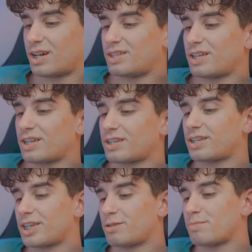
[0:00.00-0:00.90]
And then
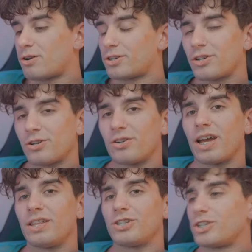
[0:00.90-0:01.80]
he mounted her,
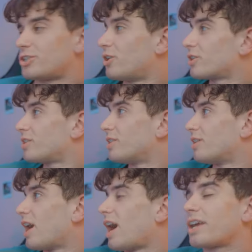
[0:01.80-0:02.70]
and then she took
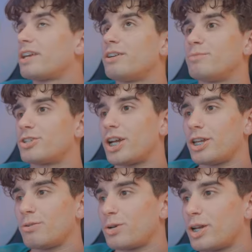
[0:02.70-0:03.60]
the hacket
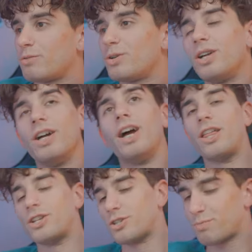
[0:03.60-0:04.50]
machete, whatever, and
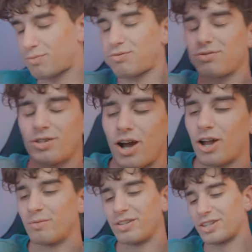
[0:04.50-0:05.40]
then just got him.